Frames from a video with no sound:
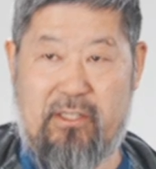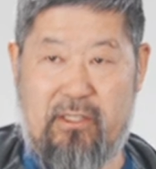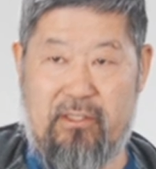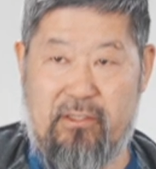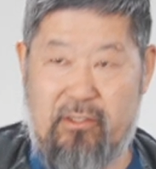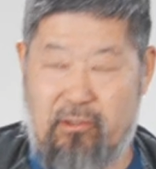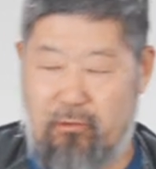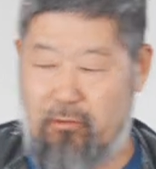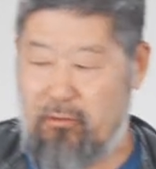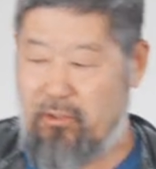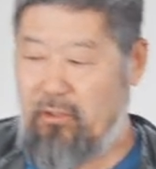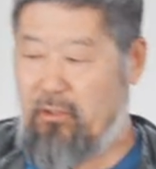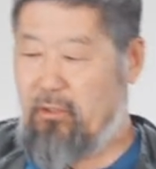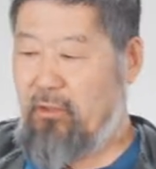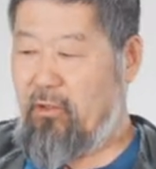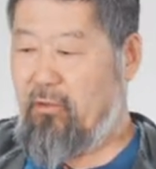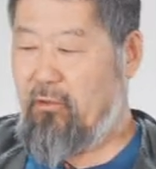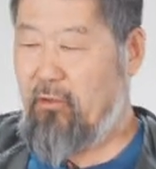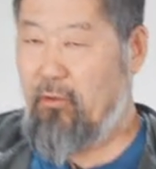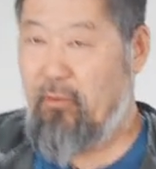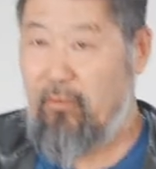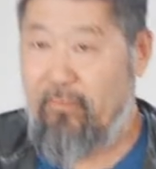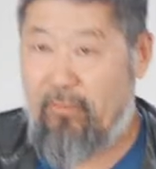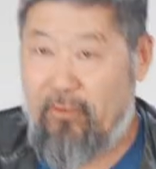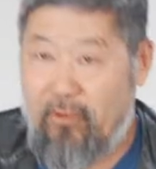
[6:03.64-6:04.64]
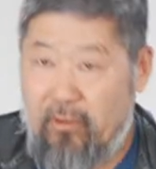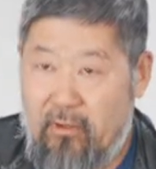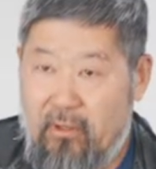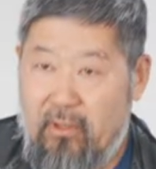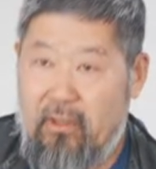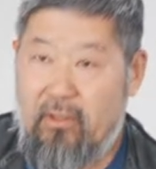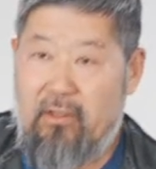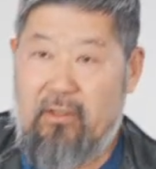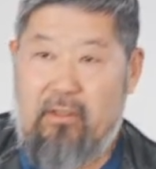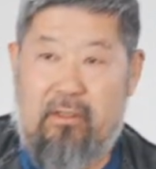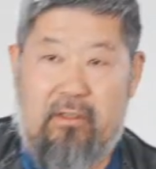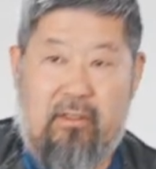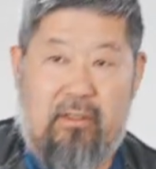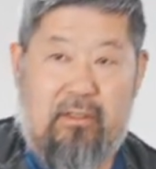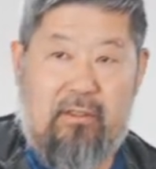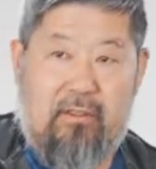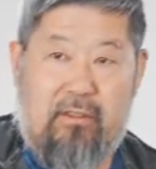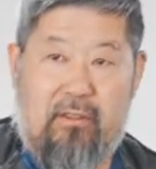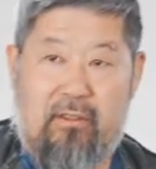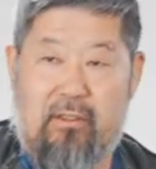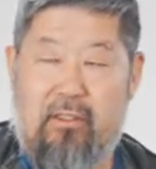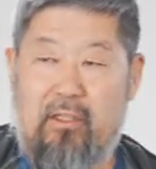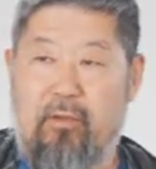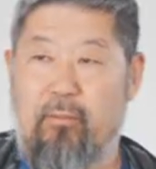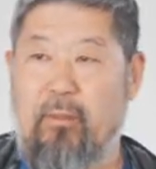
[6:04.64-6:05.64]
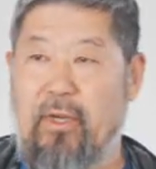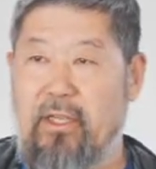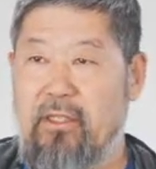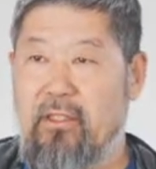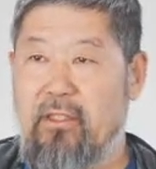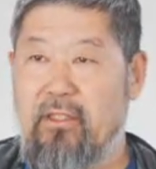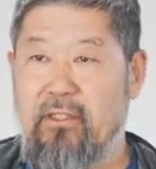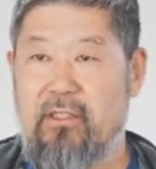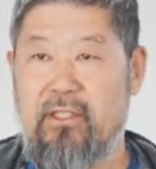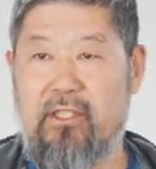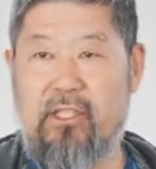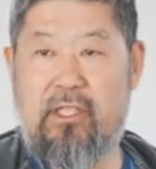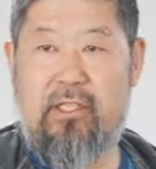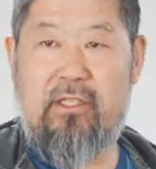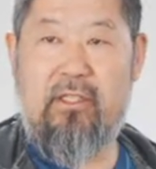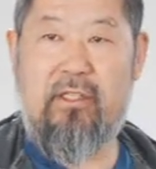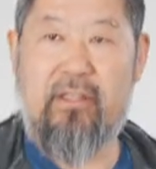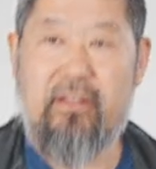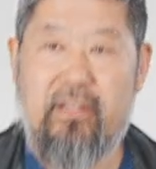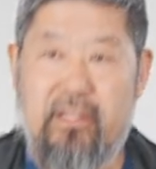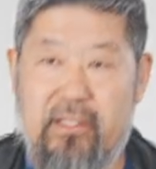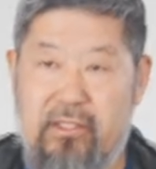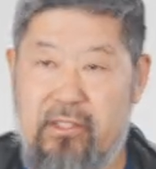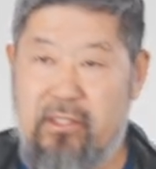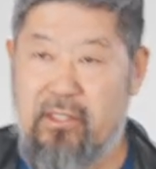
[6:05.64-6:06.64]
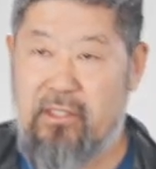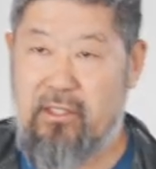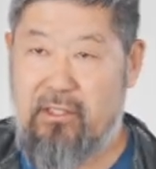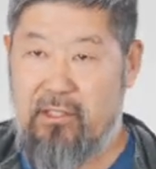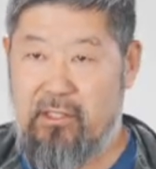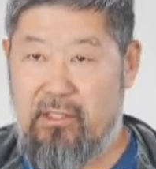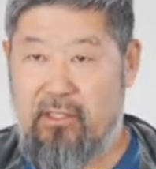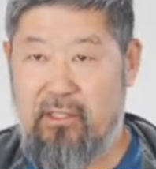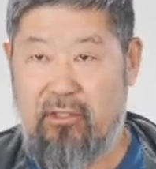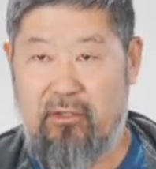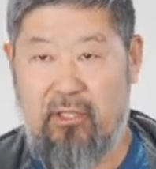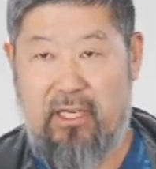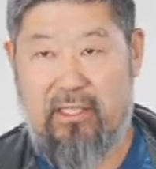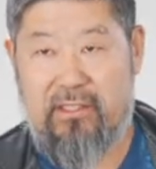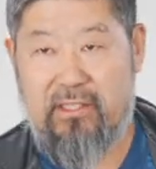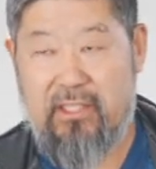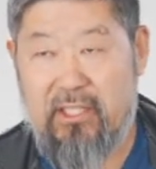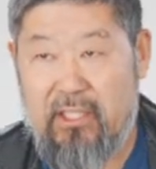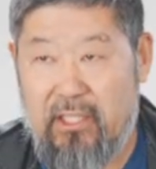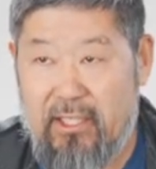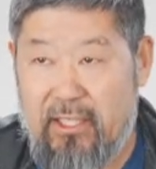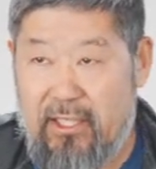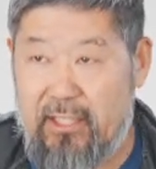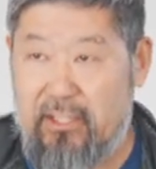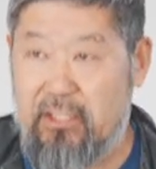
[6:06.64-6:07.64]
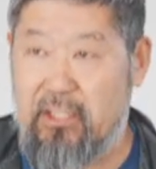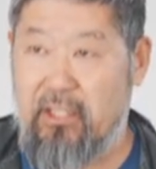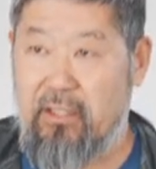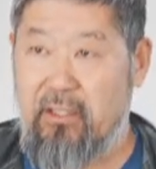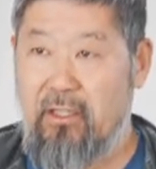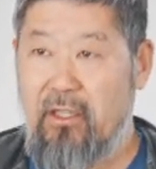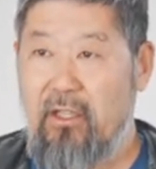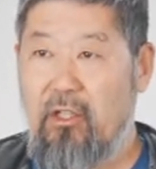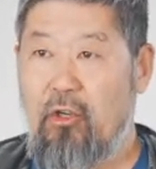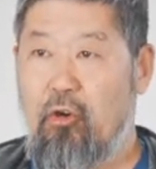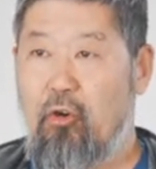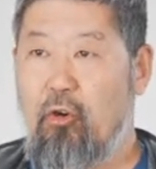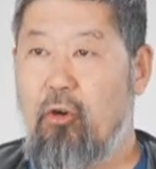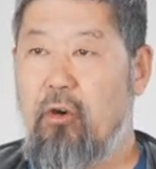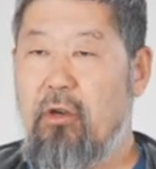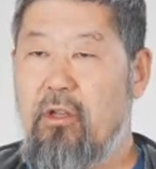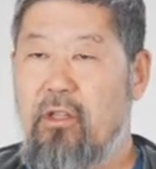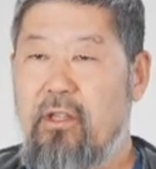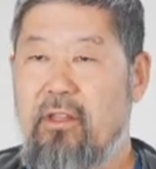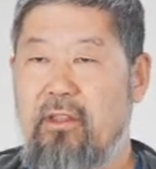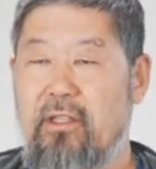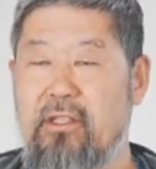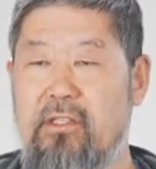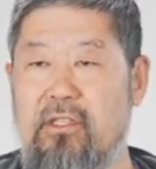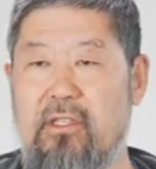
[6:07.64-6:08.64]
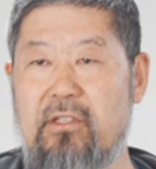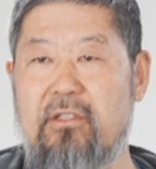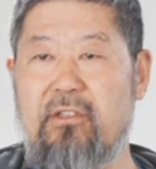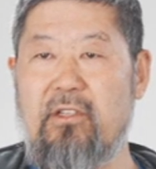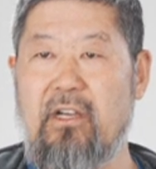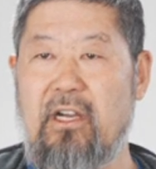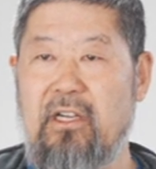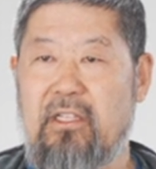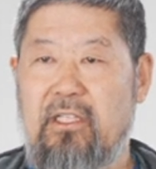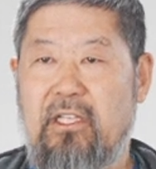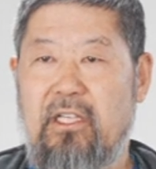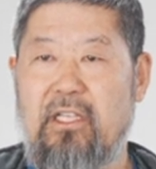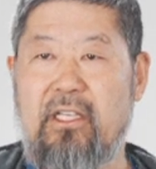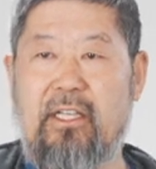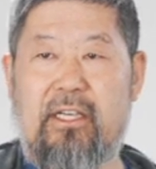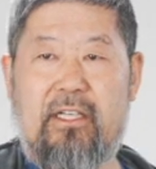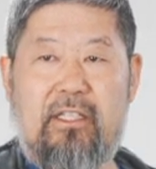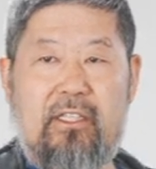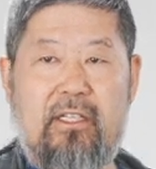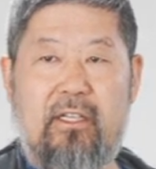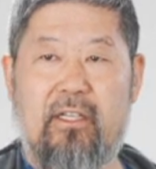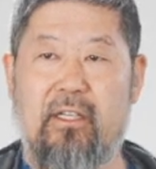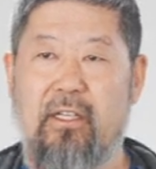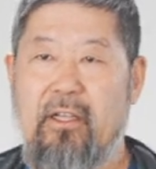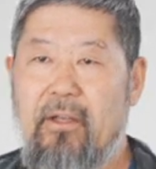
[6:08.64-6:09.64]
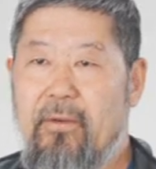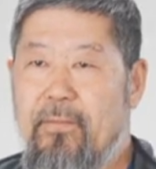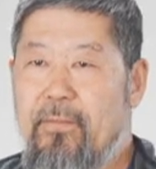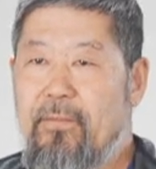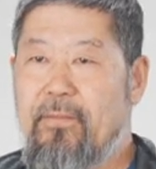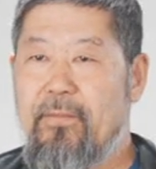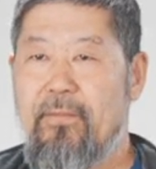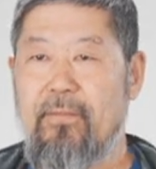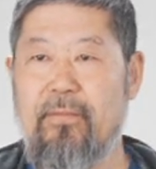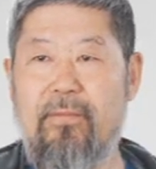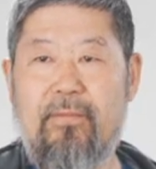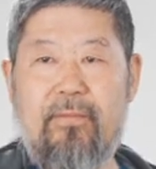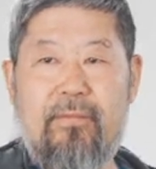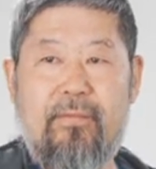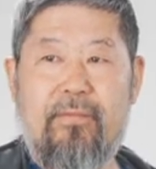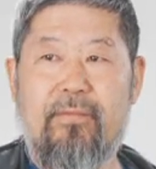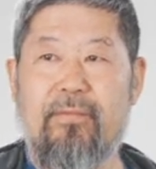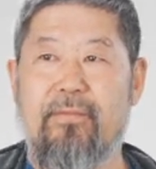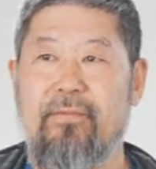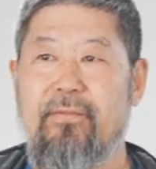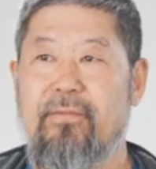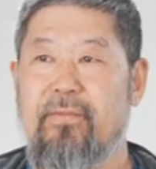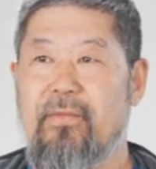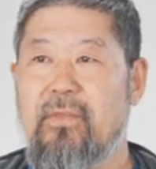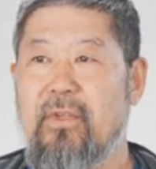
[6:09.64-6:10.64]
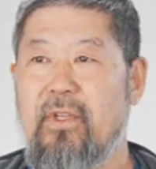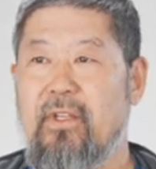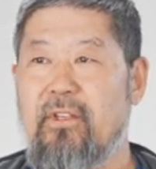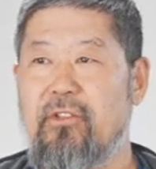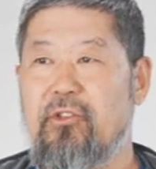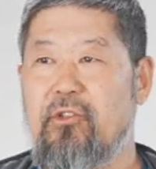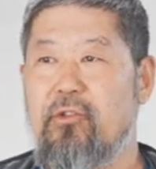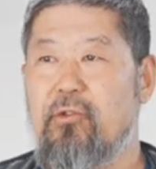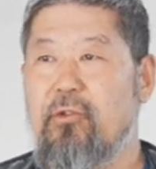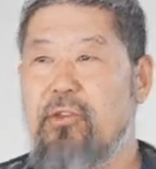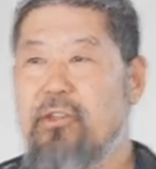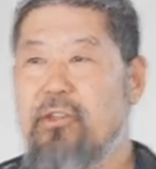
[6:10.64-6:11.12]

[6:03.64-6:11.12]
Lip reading: is going all over. But see, this is not connected, or this is not connected. Do you